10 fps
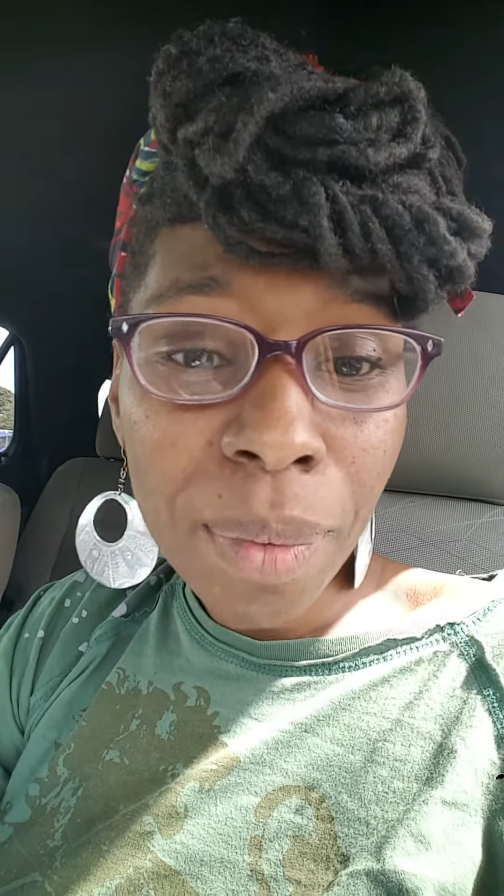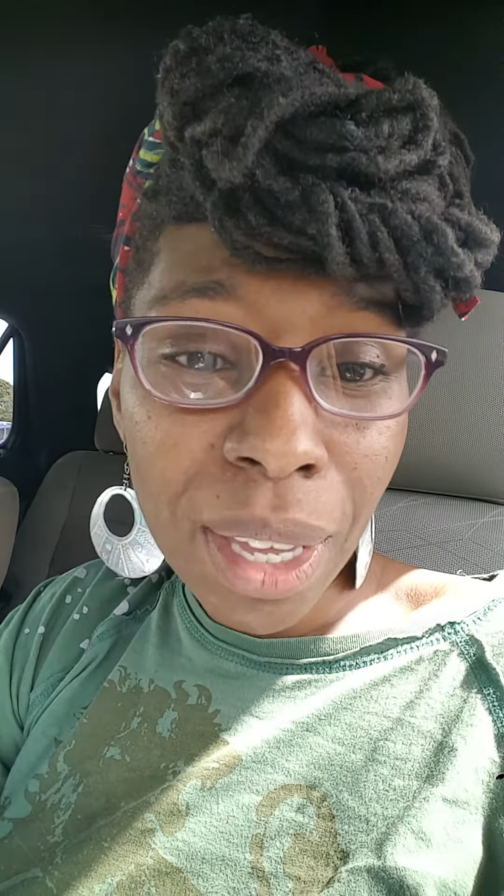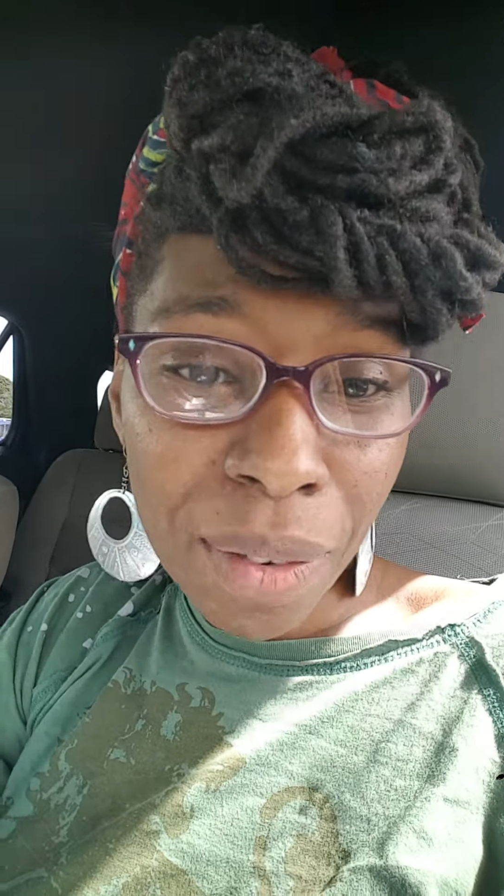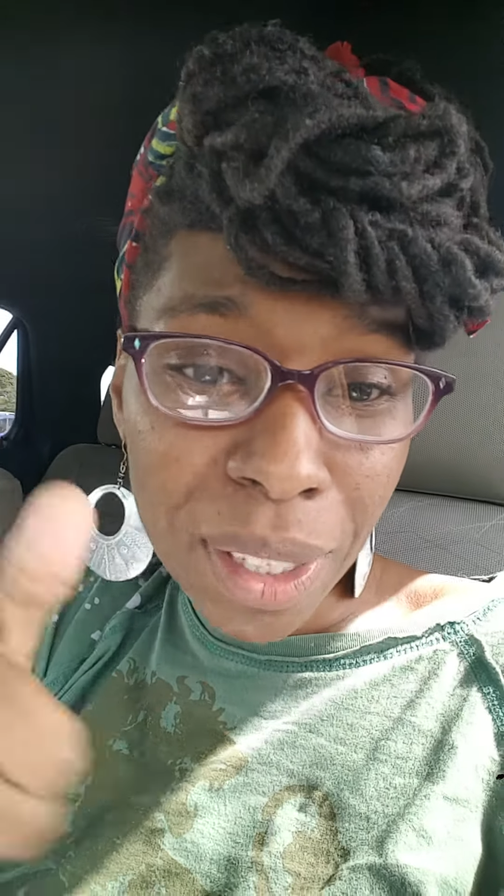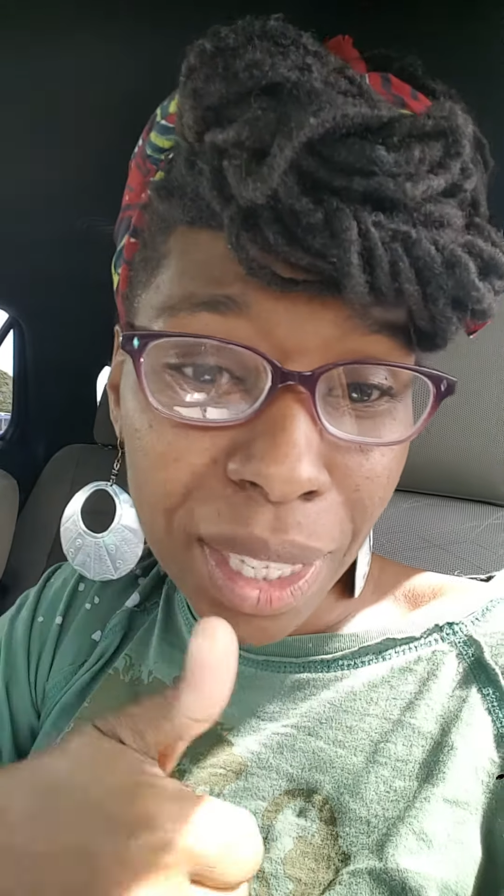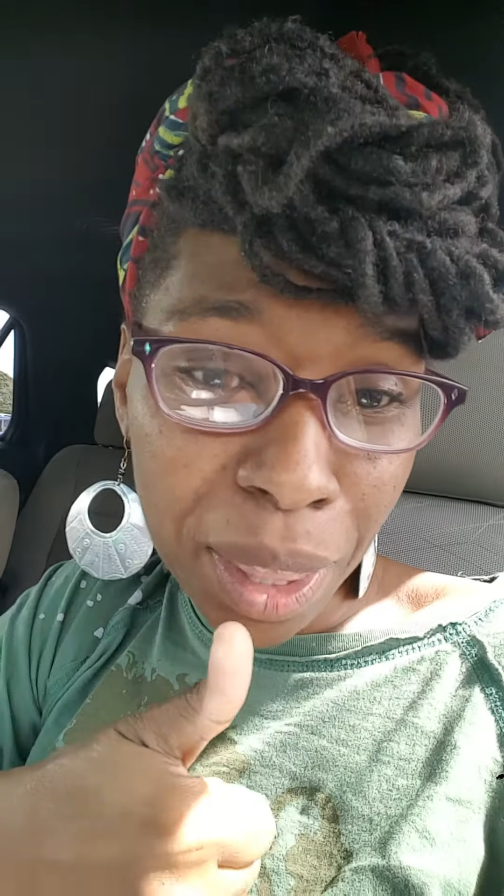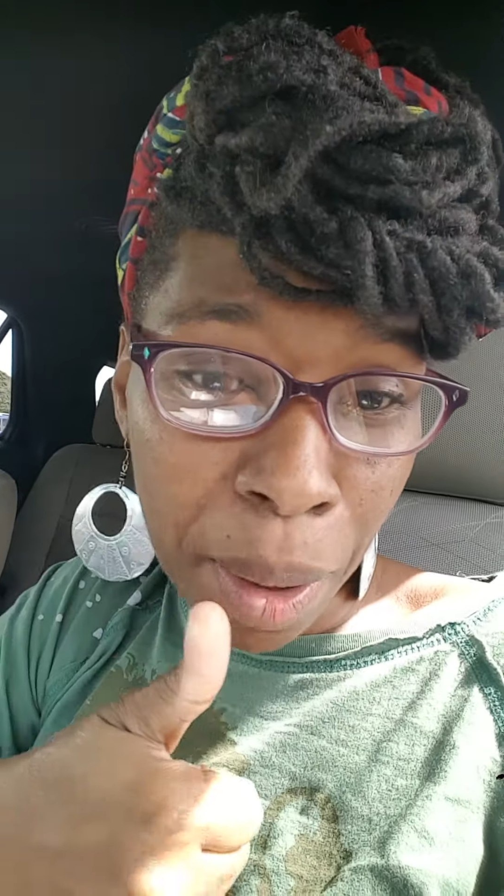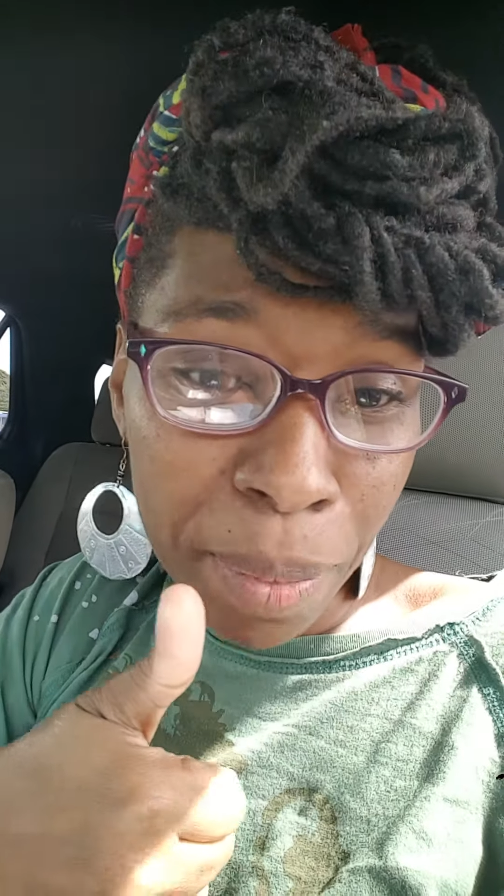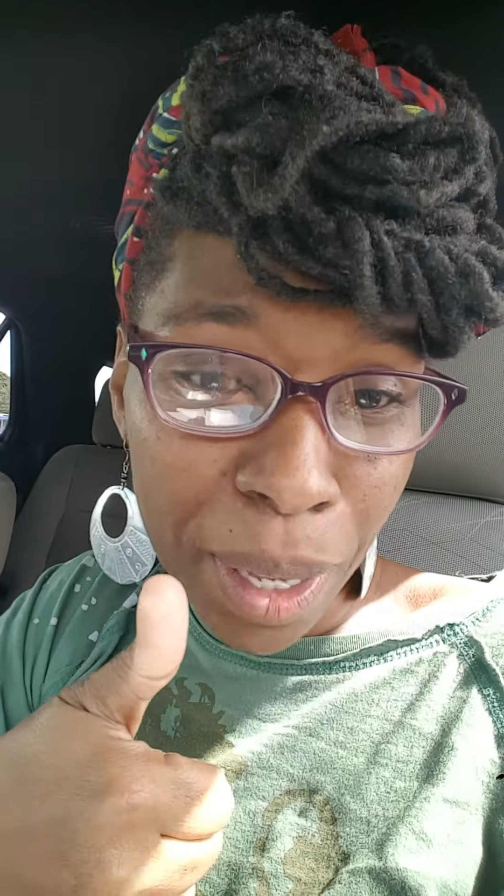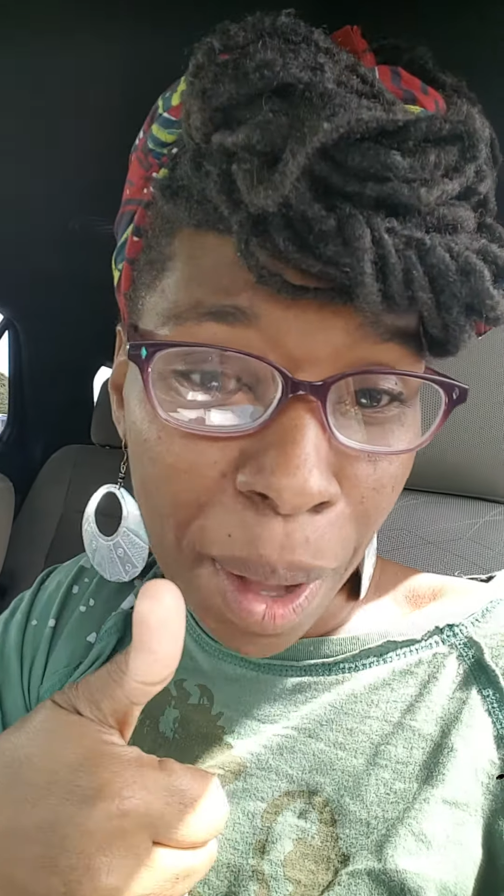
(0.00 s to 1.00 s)
give us a
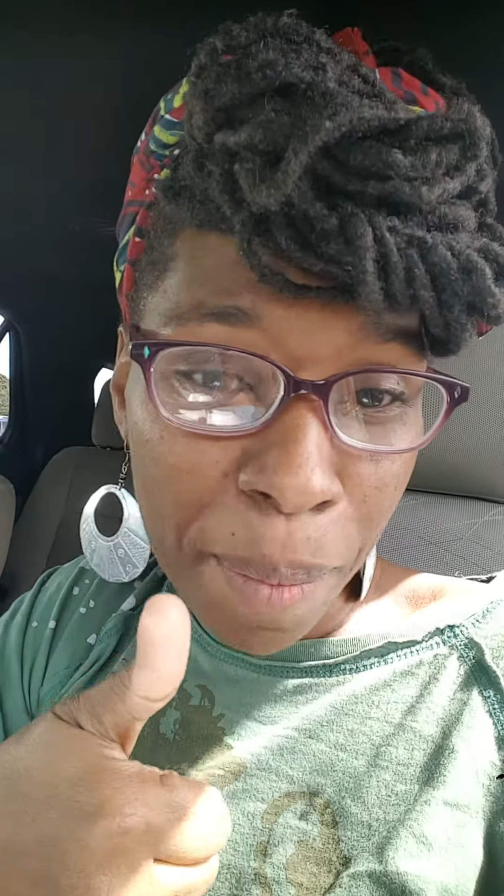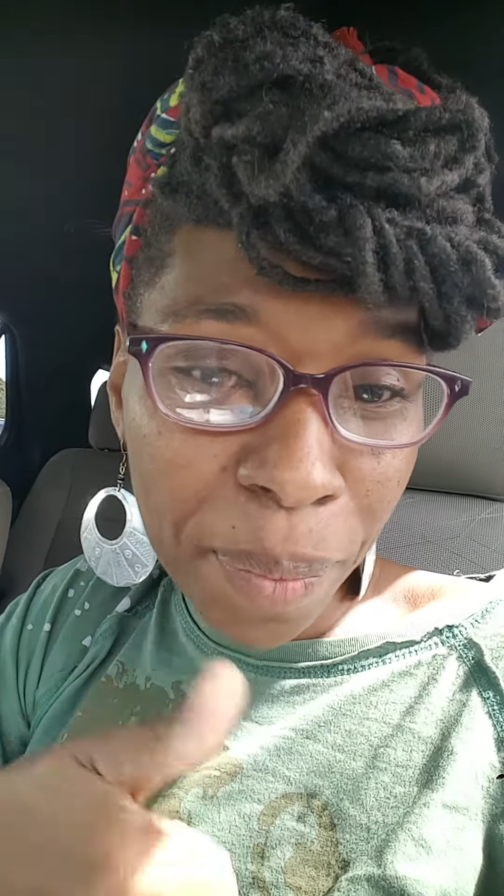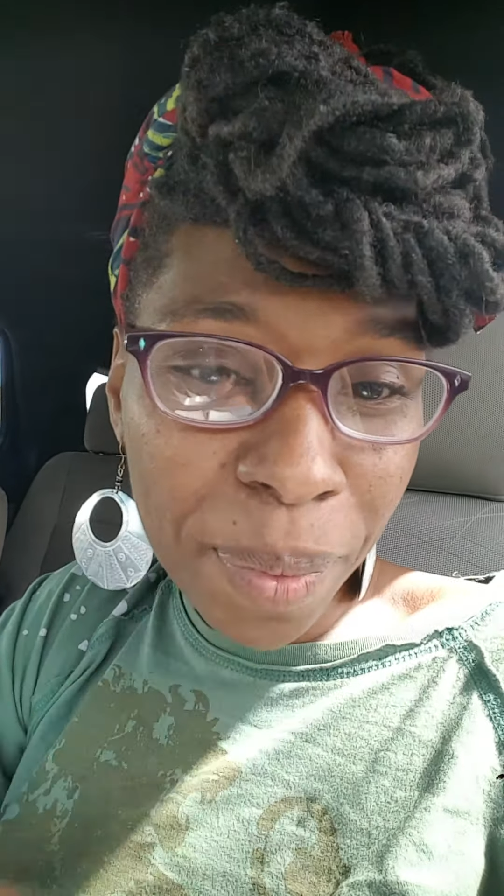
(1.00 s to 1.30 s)
thumbs up.